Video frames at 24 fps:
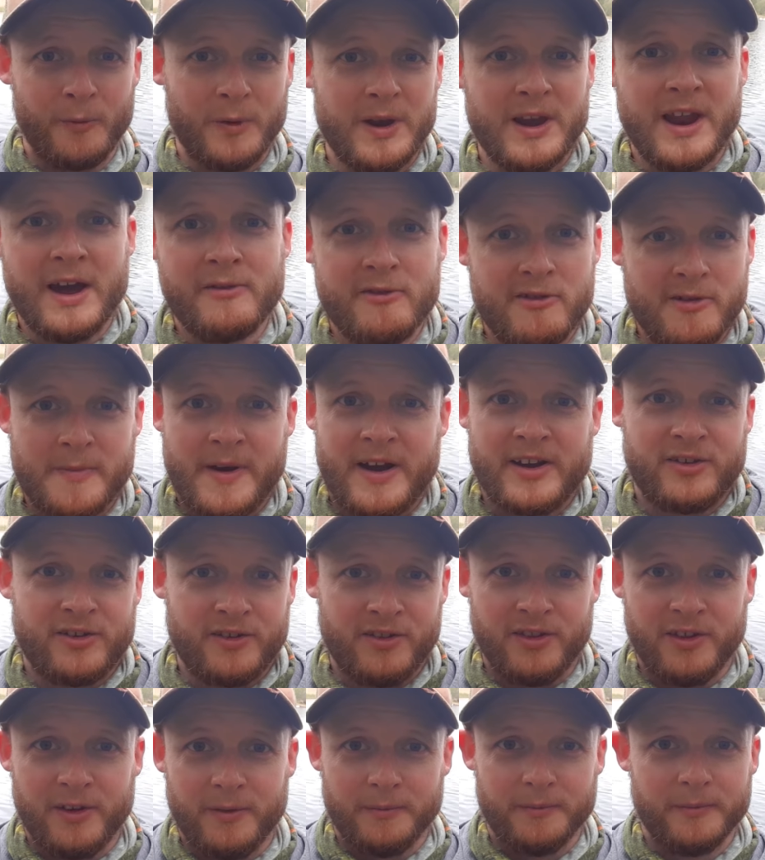We never
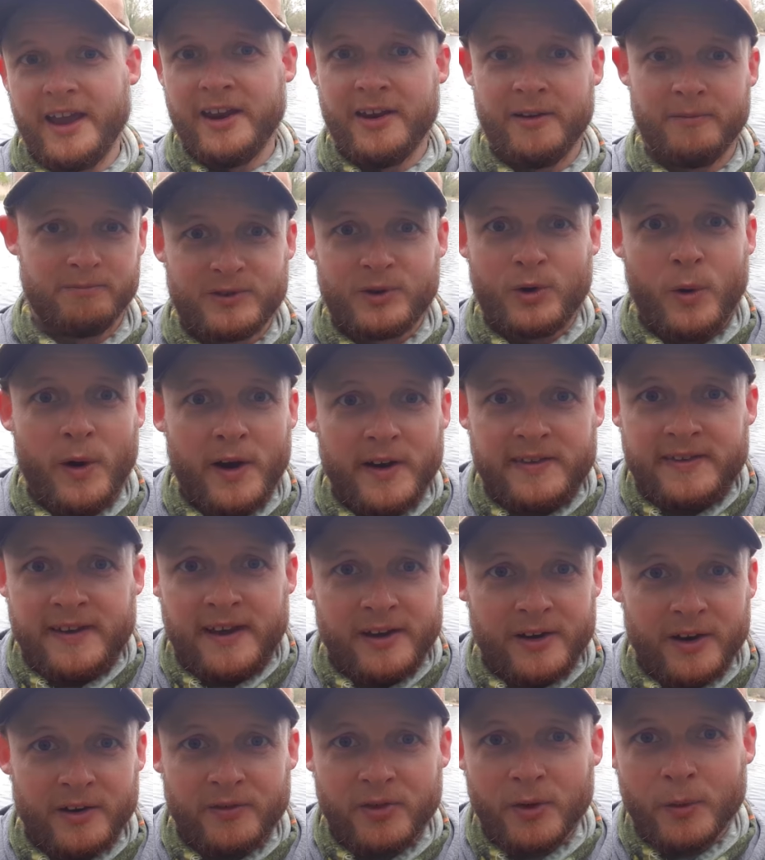imagined that it'd quite
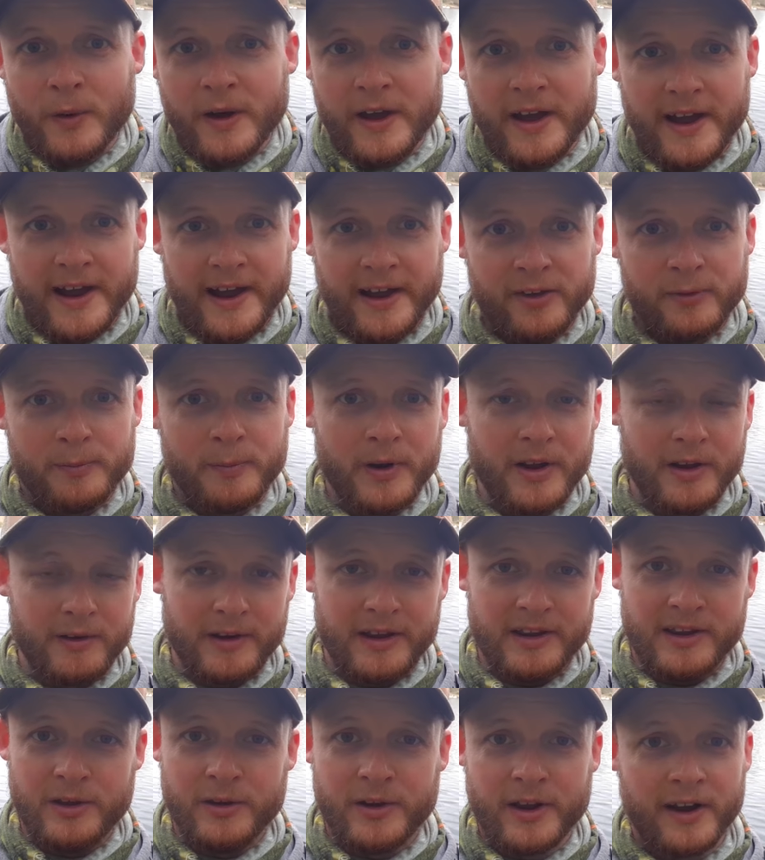take off the way it has, but it,
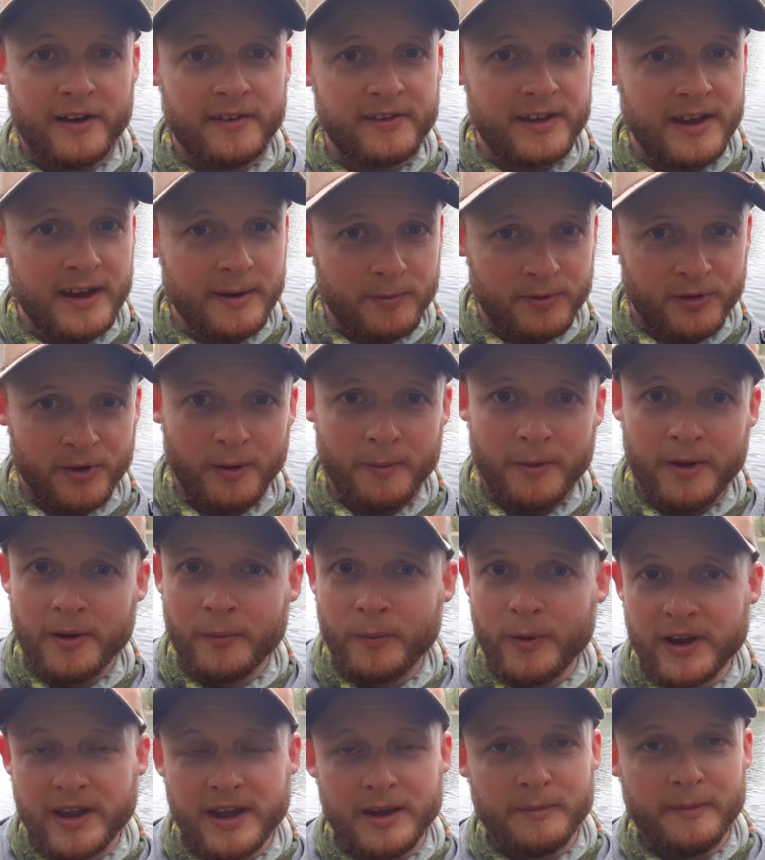you guys keep subbing and
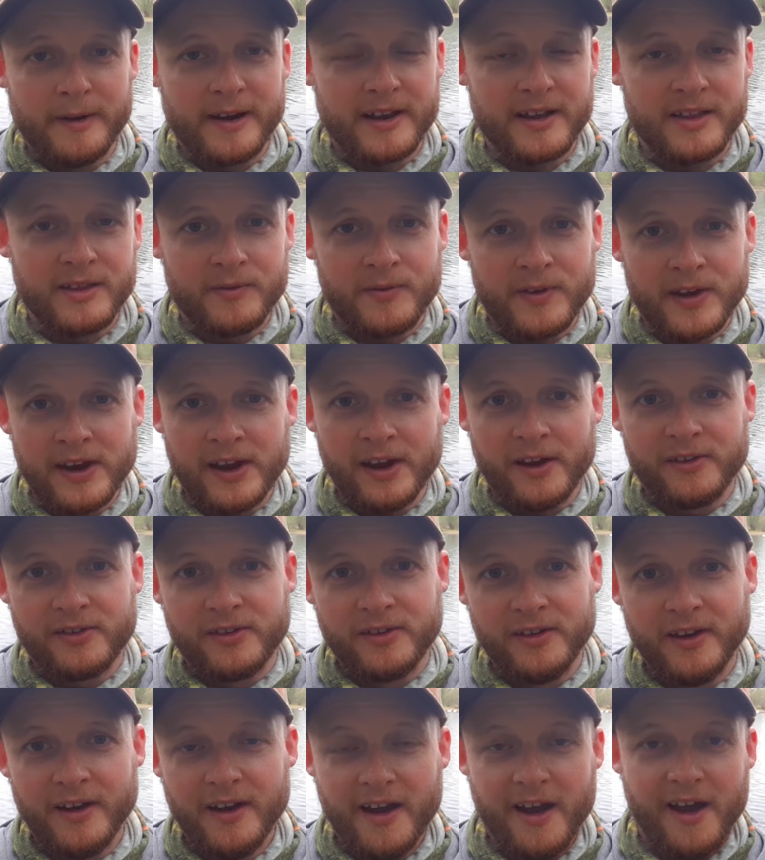we keep making the videos.
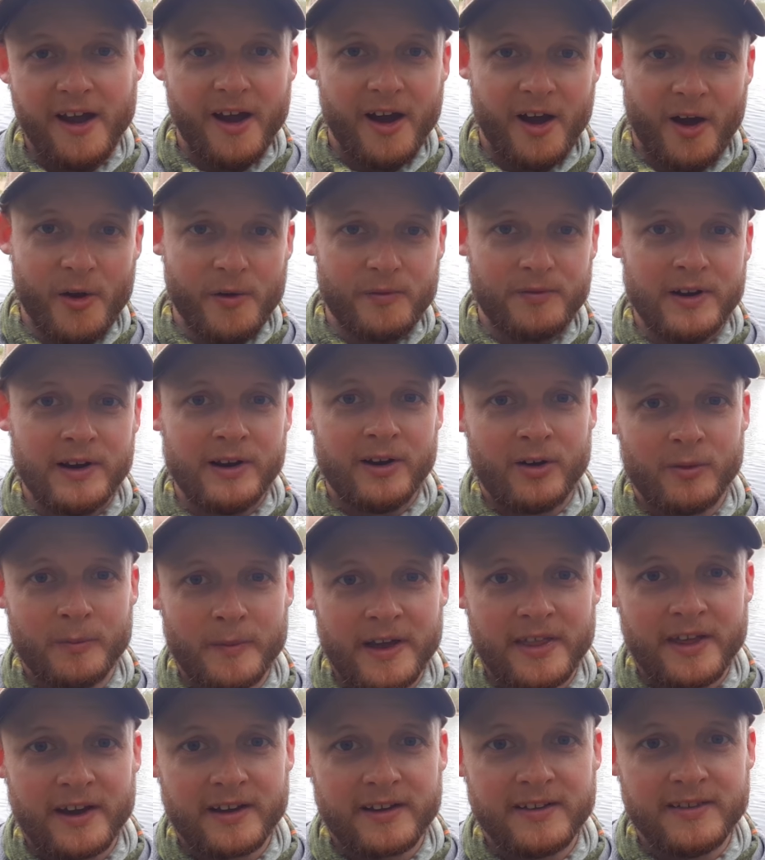And hopefully long
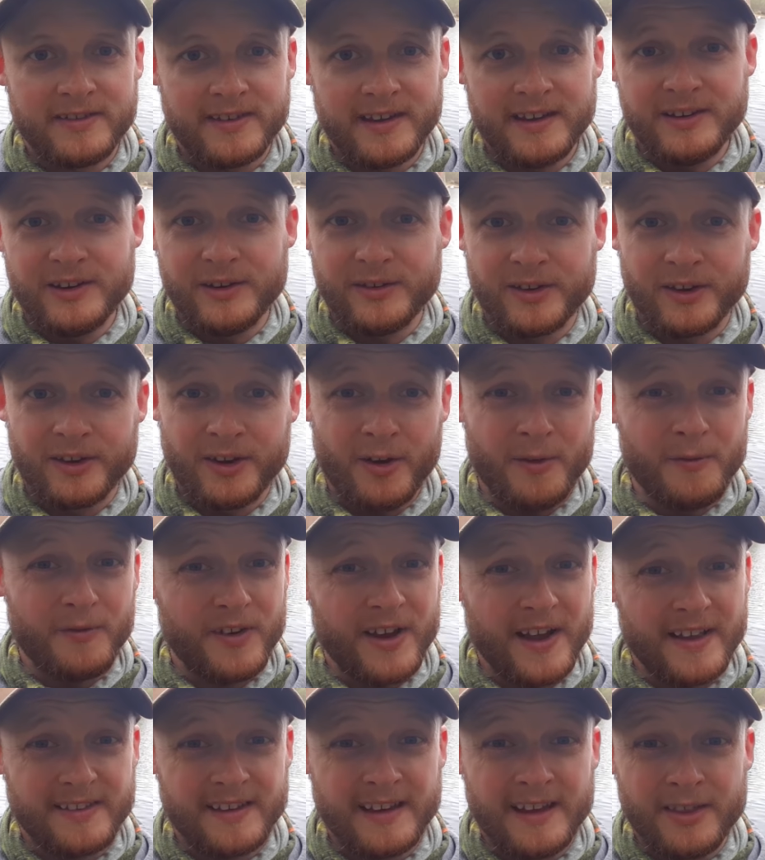may that continue. So don't
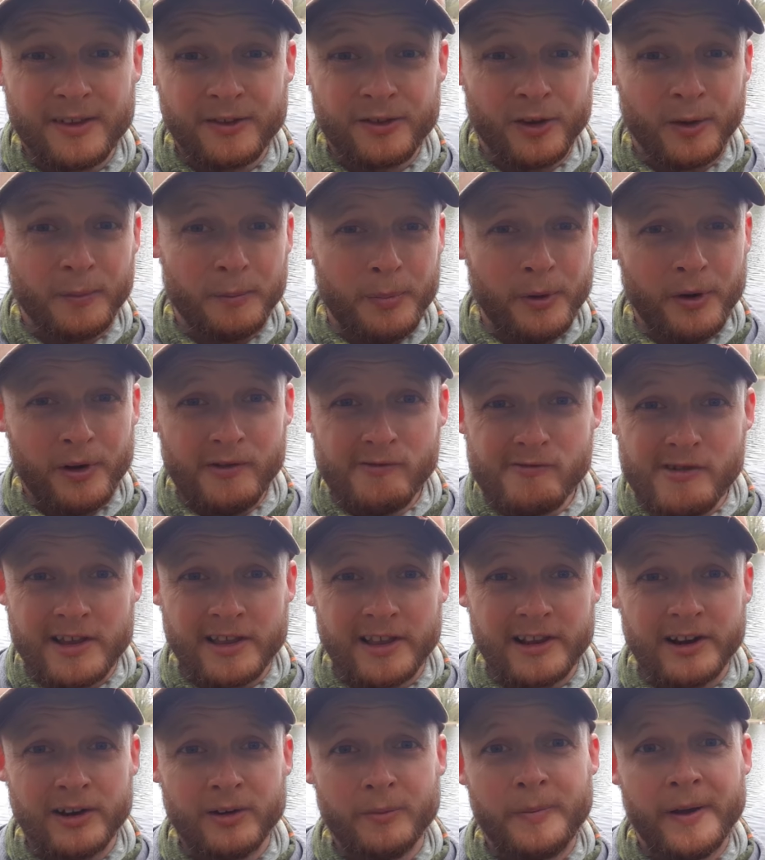forget to hit the sub button, ring
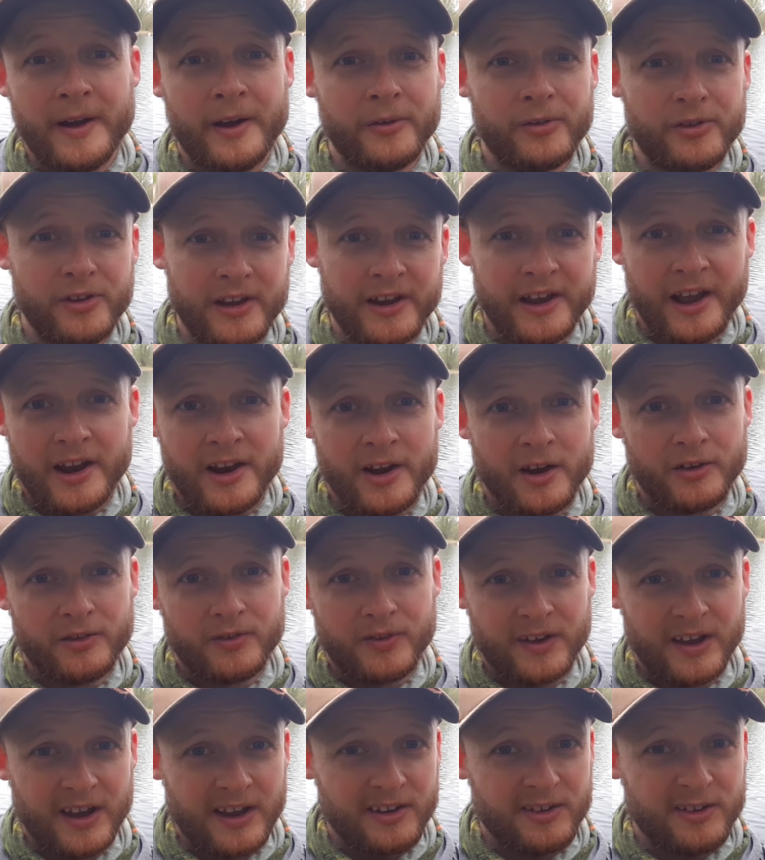the little bell so you get a
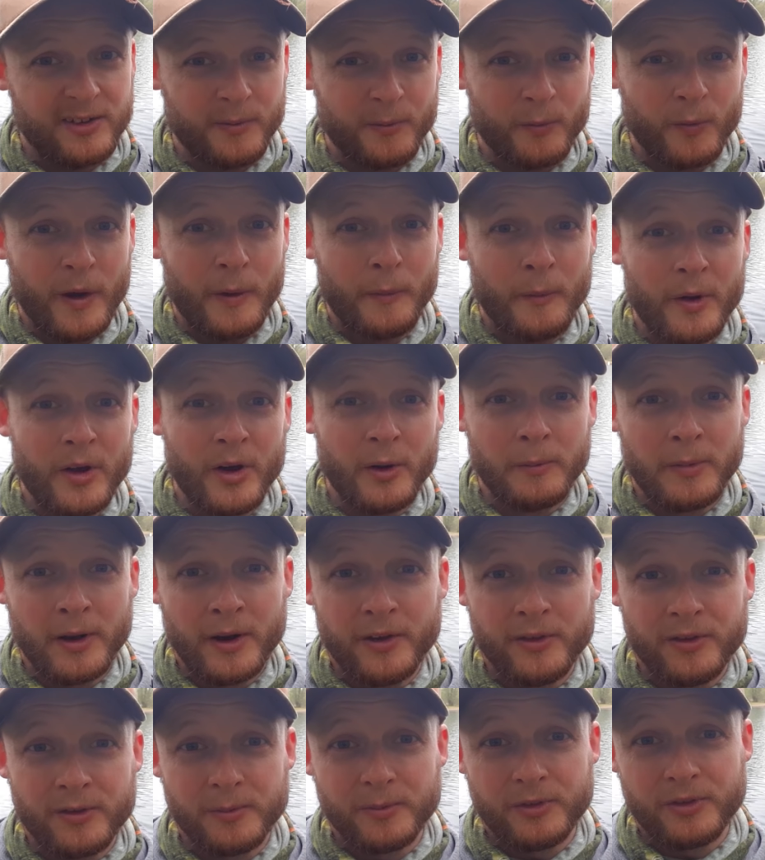notification when we
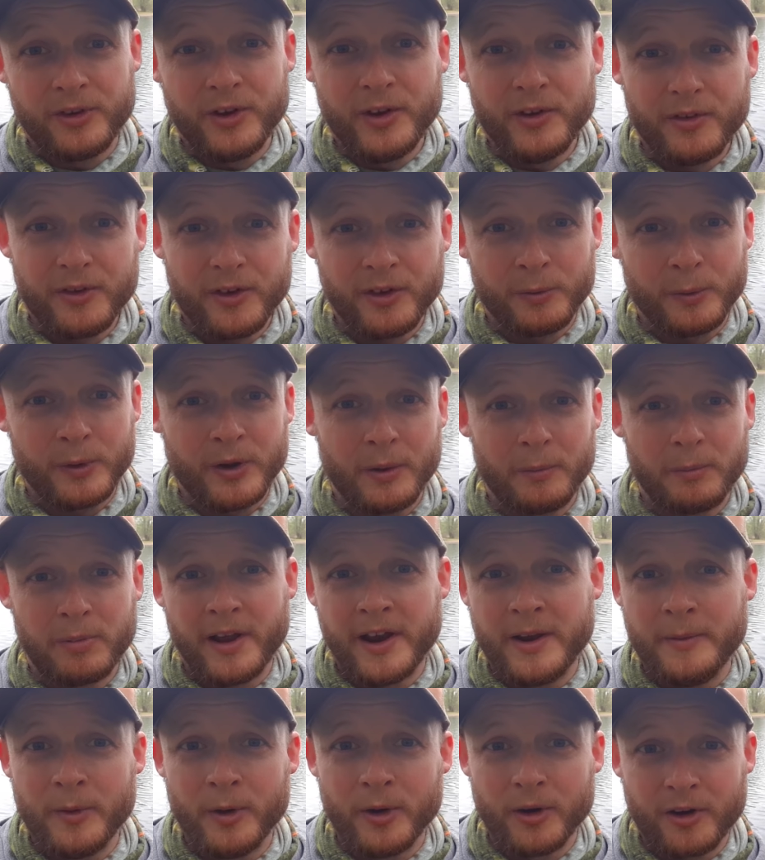upload some stuff because we've got
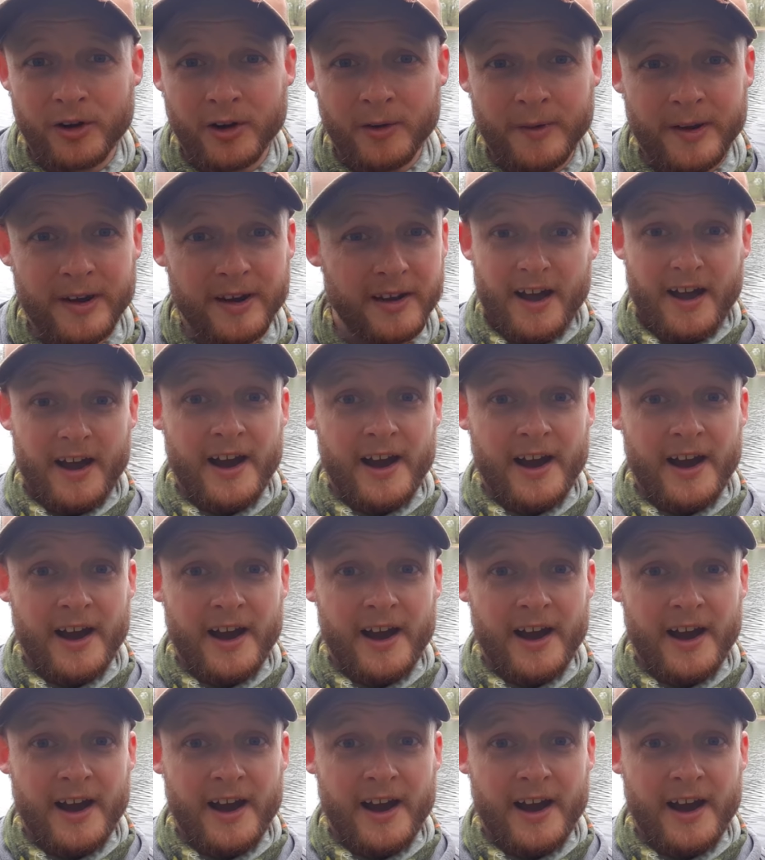plenty more coming.